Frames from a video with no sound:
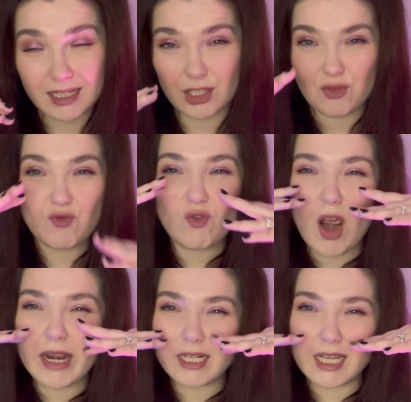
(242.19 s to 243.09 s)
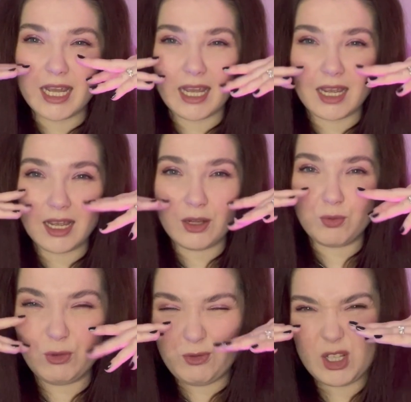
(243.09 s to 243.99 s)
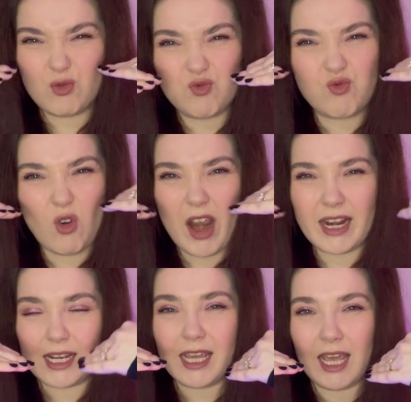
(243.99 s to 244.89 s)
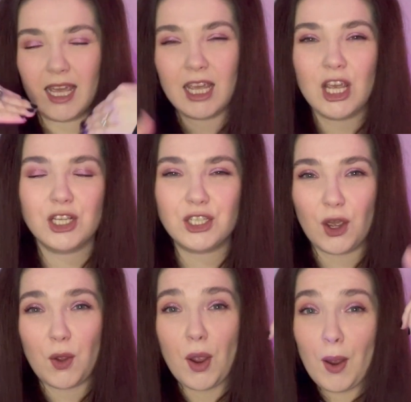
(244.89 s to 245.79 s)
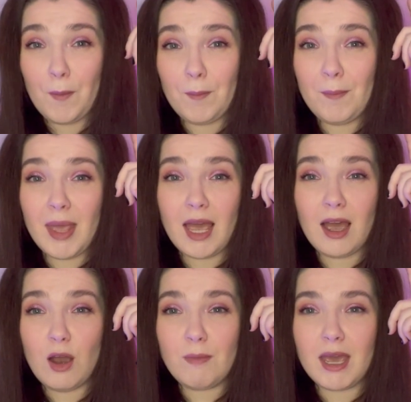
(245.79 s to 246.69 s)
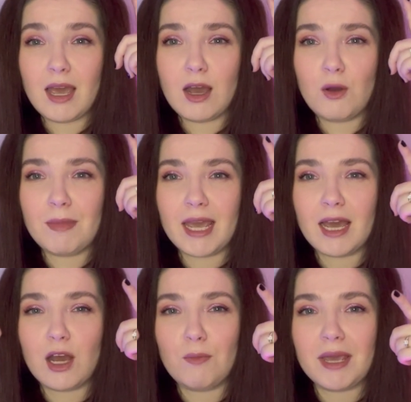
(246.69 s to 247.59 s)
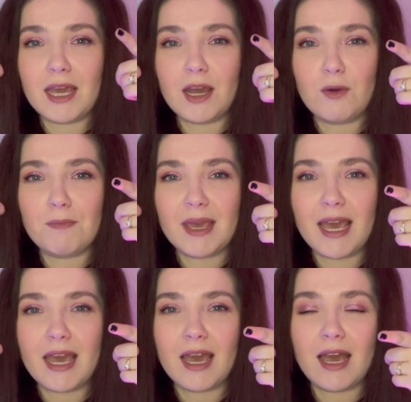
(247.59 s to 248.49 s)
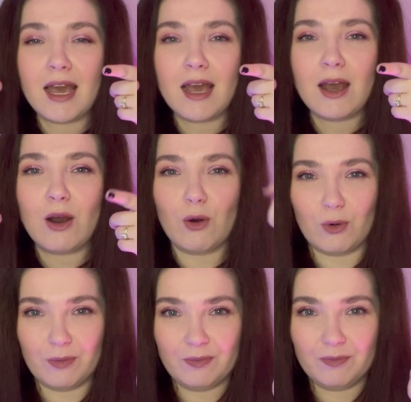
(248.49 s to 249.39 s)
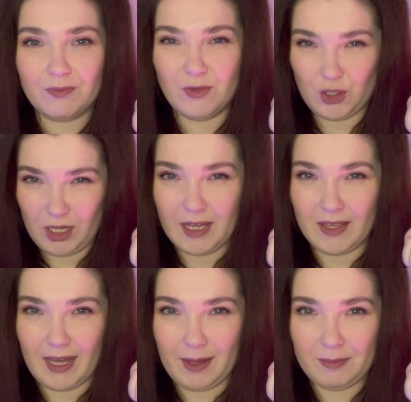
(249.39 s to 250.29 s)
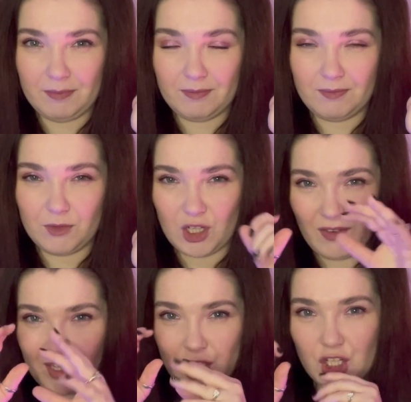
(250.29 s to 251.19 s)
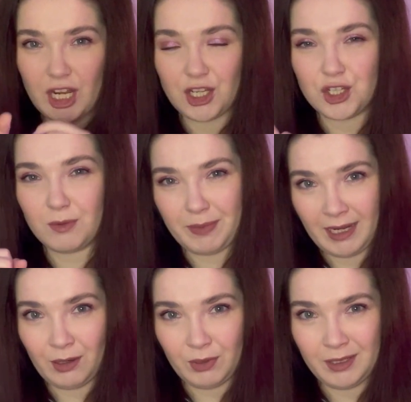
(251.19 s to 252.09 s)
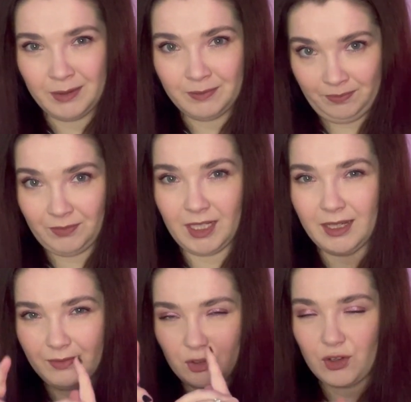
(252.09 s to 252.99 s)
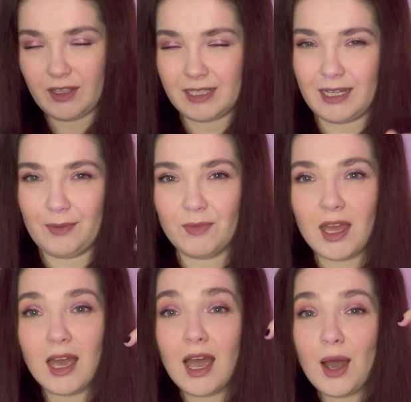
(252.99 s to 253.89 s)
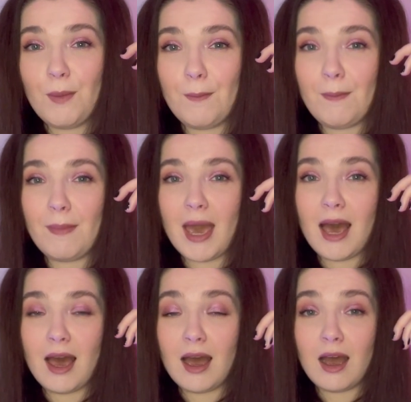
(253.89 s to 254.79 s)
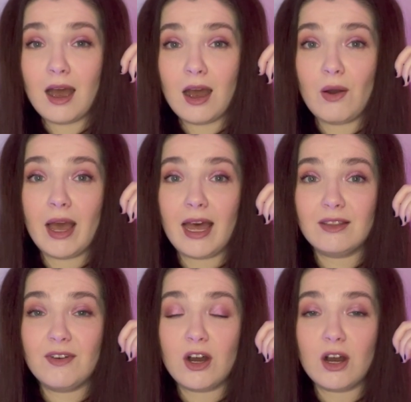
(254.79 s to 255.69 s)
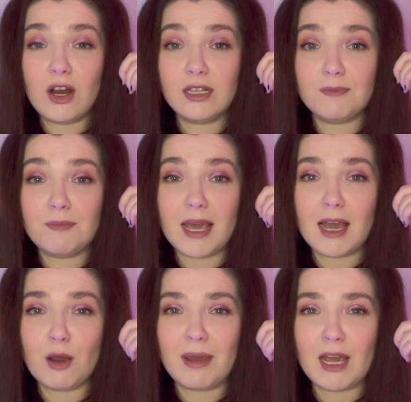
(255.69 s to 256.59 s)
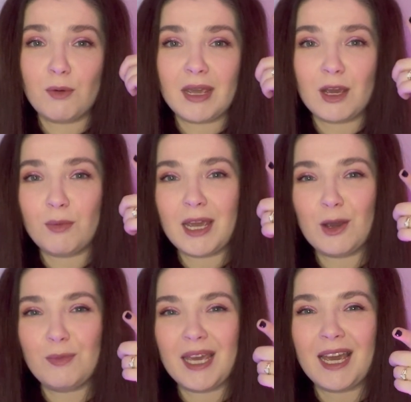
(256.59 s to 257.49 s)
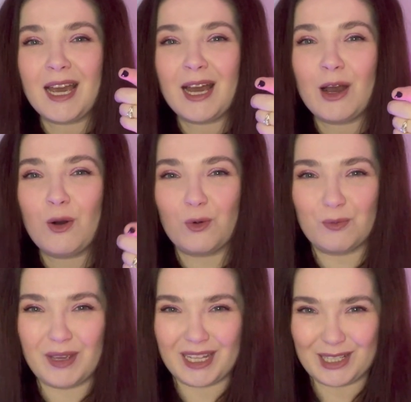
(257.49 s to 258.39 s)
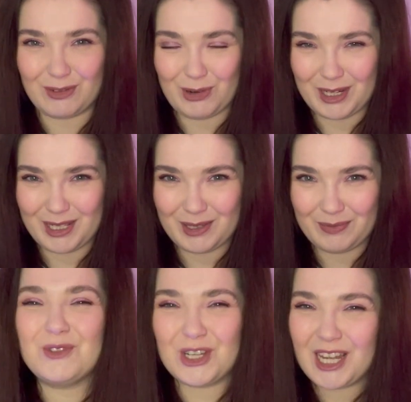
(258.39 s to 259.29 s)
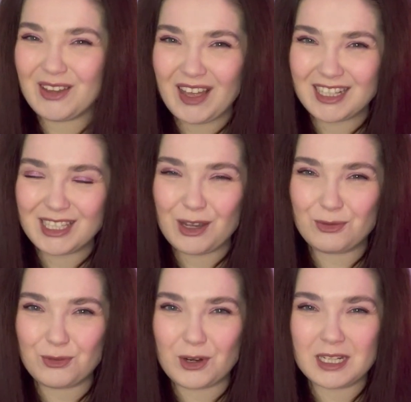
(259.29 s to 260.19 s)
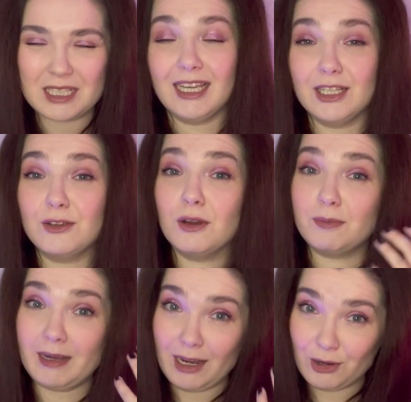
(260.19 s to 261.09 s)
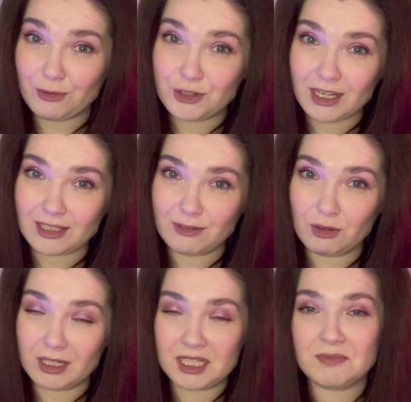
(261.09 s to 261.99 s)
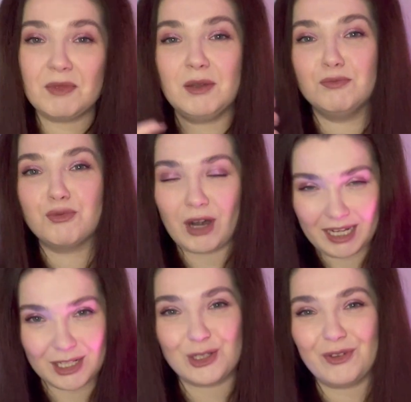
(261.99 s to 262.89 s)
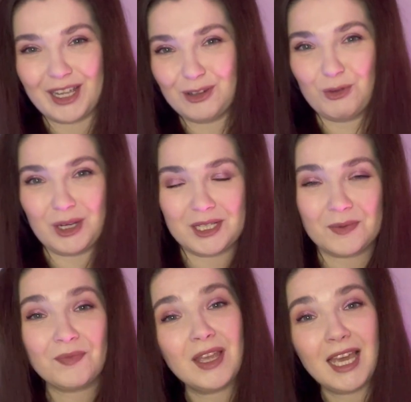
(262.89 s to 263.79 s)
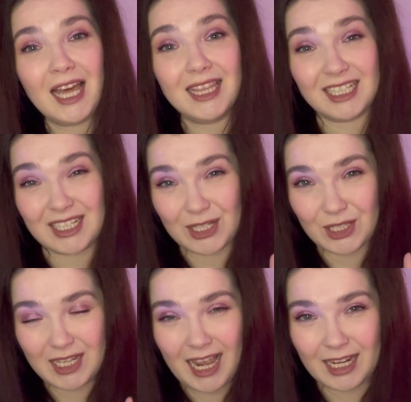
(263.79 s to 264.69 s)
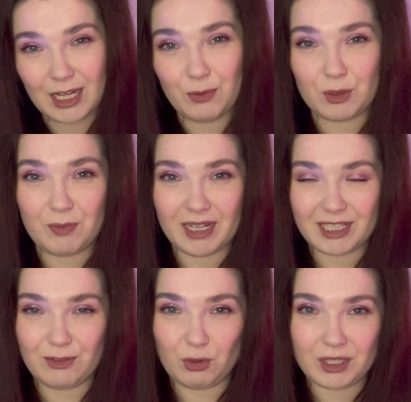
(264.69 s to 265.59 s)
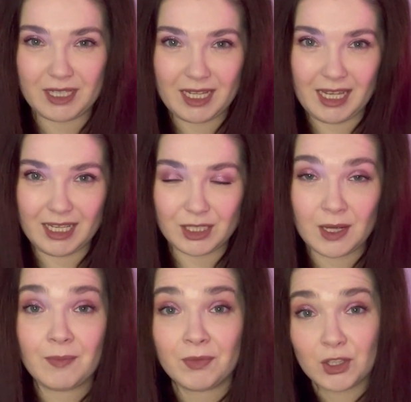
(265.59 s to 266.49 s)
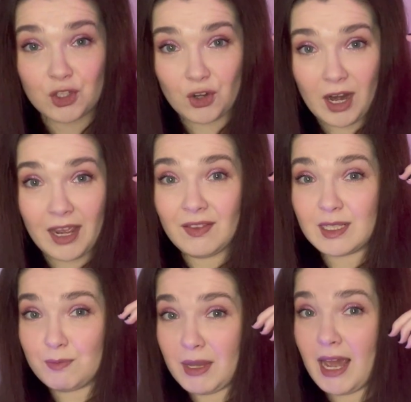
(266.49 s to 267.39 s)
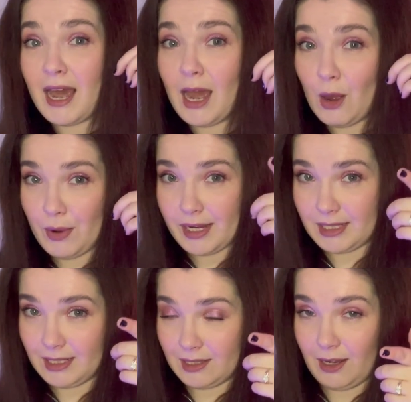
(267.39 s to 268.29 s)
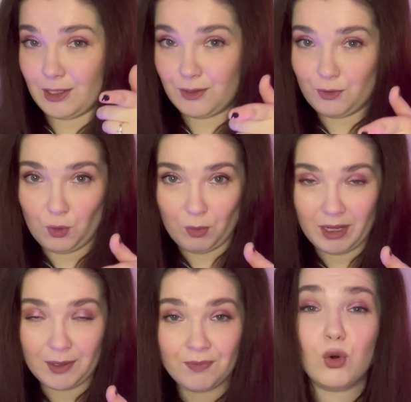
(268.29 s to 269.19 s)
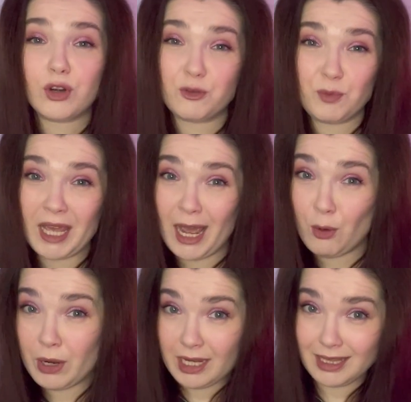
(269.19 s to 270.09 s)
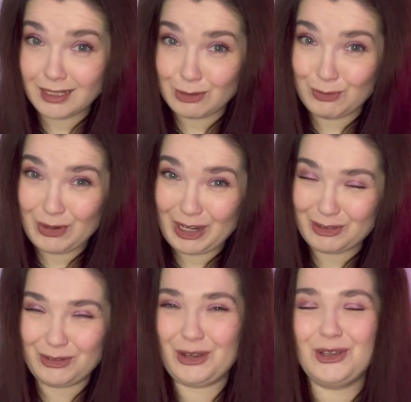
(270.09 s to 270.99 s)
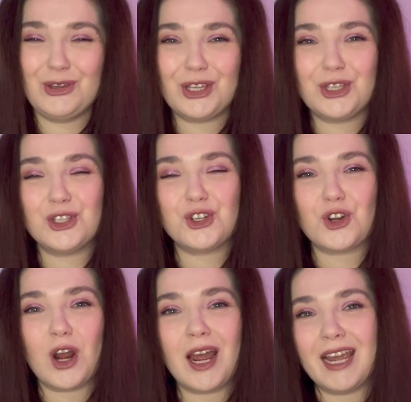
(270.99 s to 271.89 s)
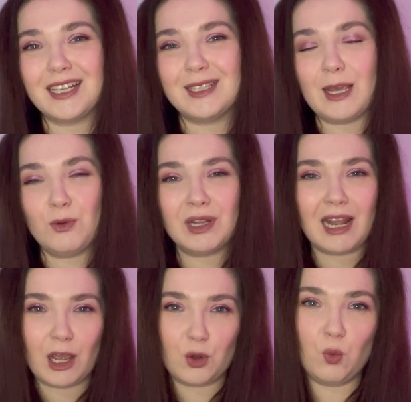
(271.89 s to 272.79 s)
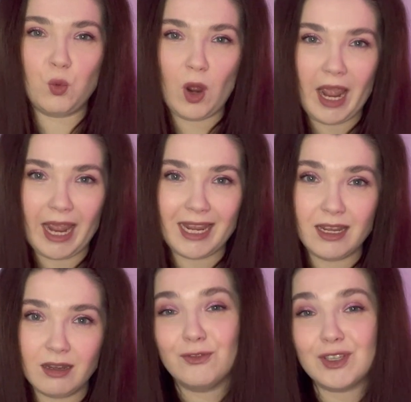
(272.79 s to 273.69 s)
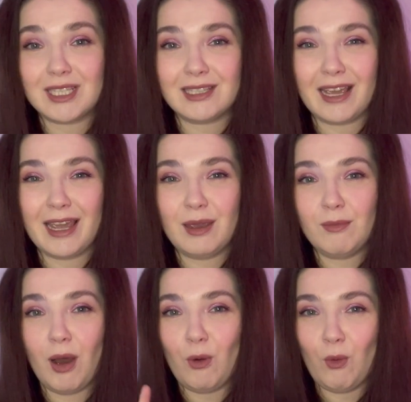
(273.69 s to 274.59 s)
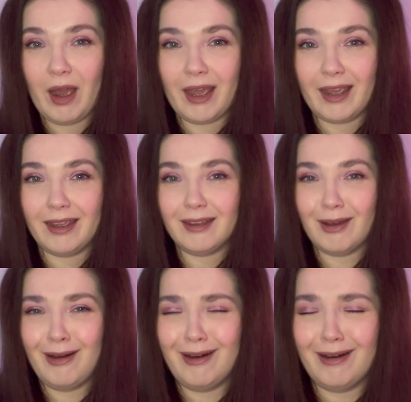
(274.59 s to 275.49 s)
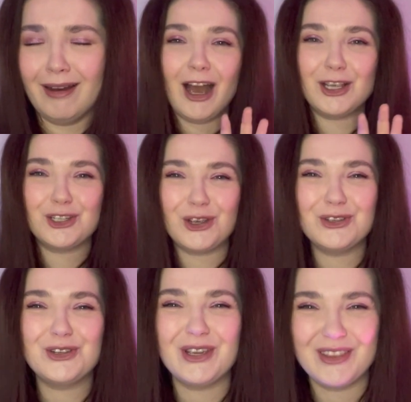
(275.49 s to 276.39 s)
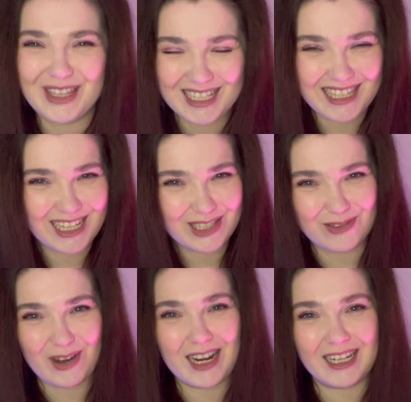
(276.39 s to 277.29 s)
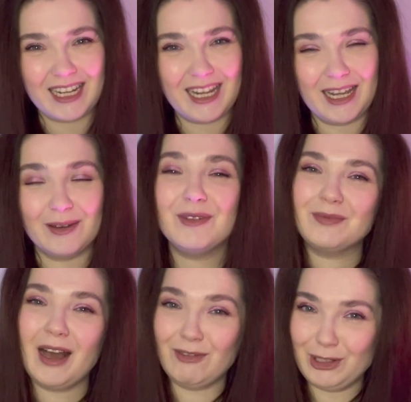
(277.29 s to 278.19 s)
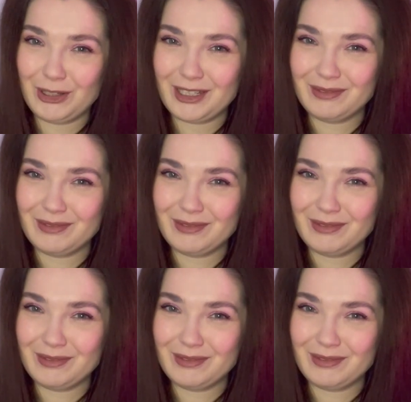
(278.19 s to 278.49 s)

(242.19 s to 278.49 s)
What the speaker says: It's right here. It feel right here. So, meow, meow, meow, meow, meow. Did you hear that? Did you hear that change in power? Yeah? Try this again. Meow, head voice, meow, meow, meow, meow, meow. Mixed voice. you hear that difference? It's got power of chest voice and brightness of head voice. And this is exactly what mixed voice is. Try this meow exercise for me. Or if meowing doesn't work for you, you can try a sound like way, the same way I showed you in this lesson right here. Have a look.